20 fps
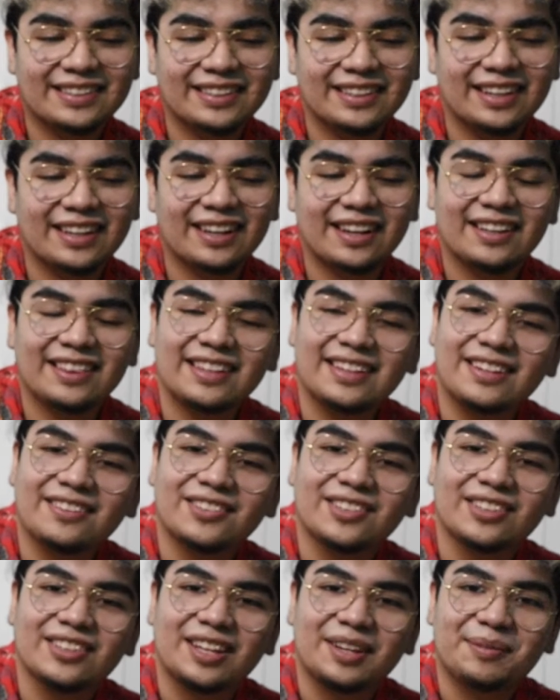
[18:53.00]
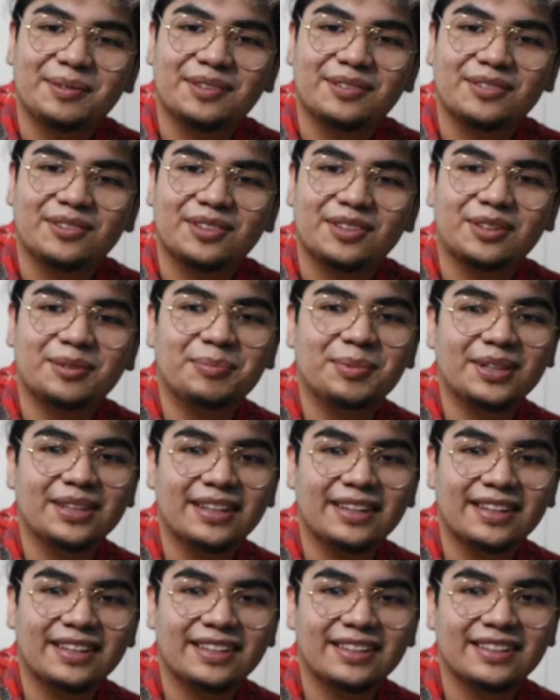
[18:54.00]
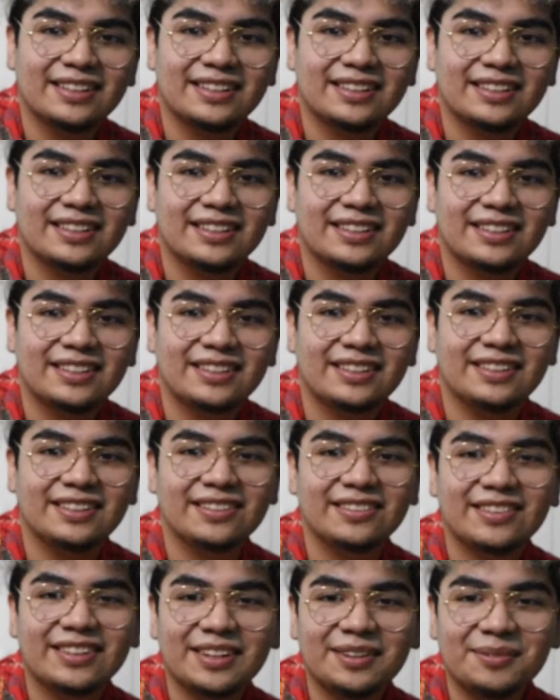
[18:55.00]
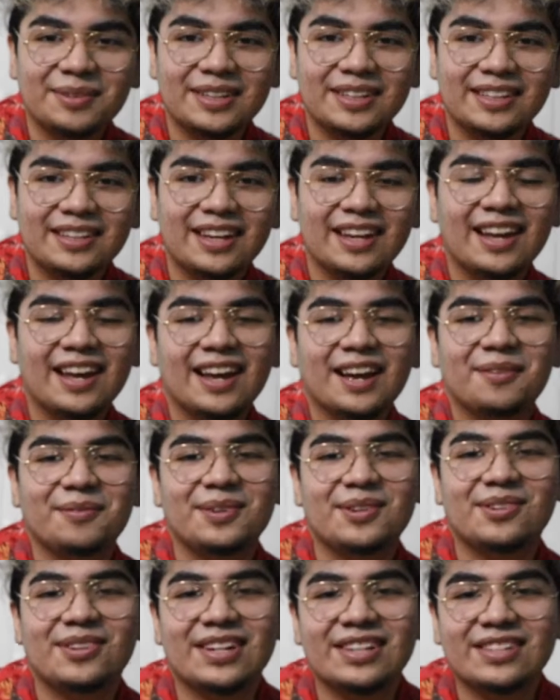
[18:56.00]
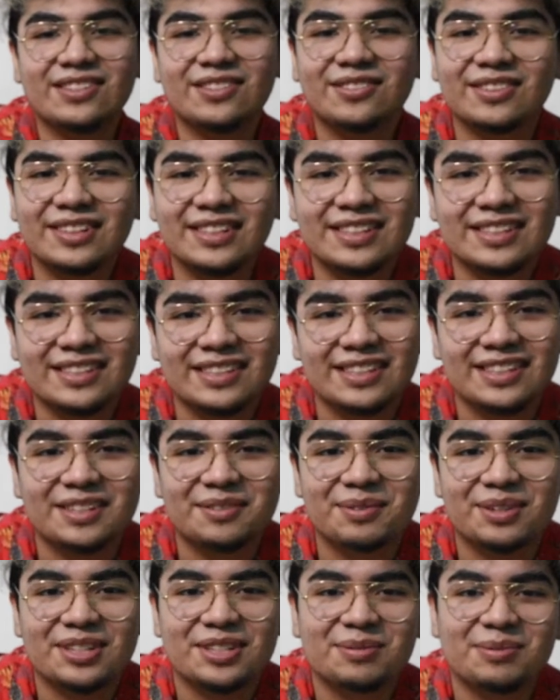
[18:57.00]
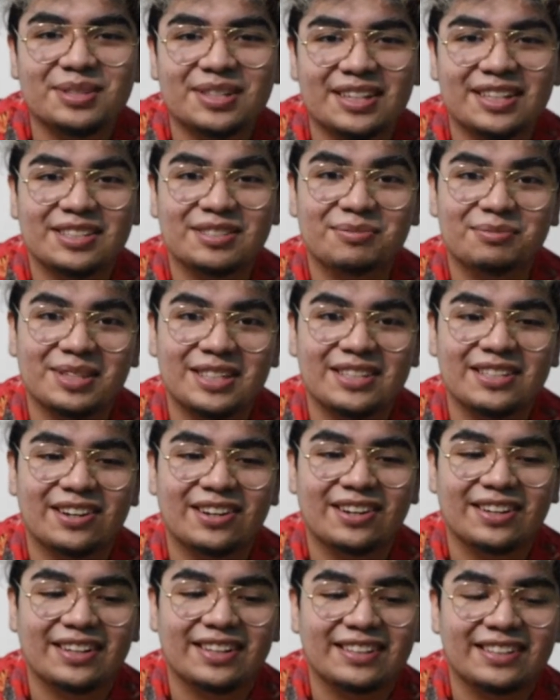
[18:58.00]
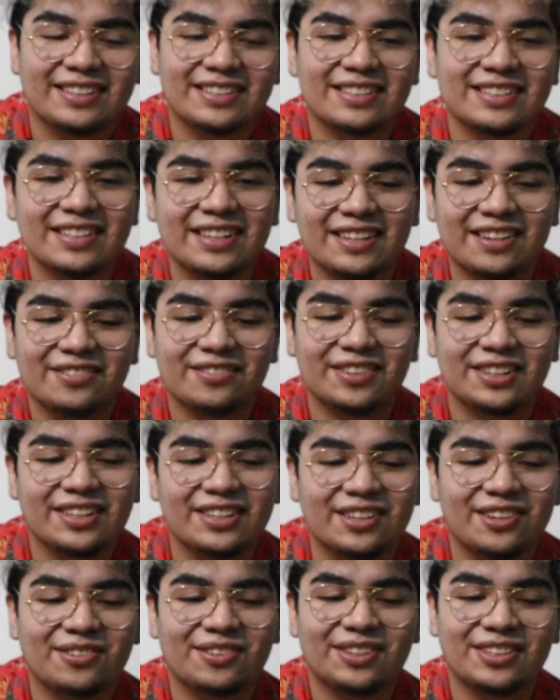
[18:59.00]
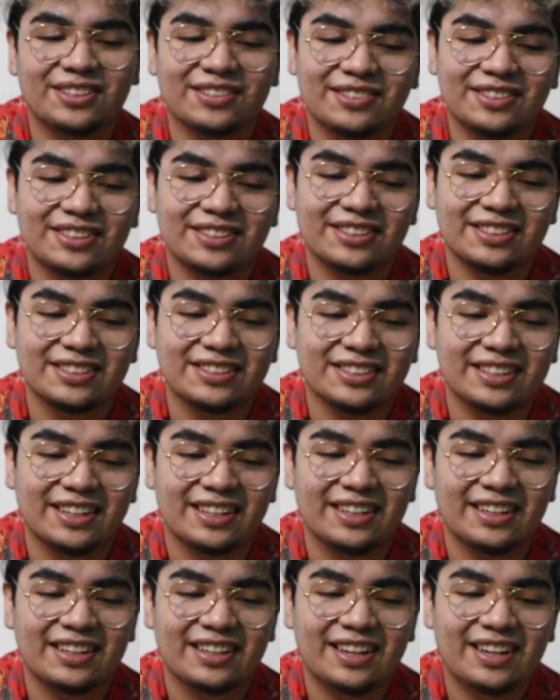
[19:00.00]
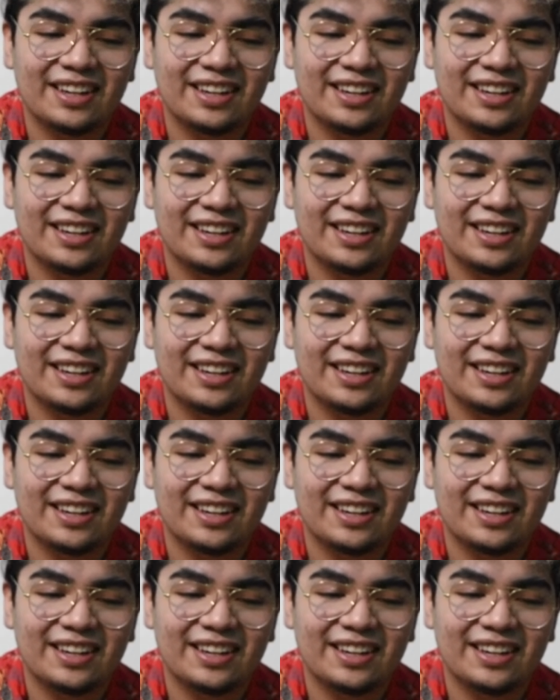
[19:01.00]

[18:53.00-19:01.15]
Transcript: Like, I think I've done that before, but like, you know what I mean? I mean, you guys aren't really seeing much besides me talking. This is like a video where you could just like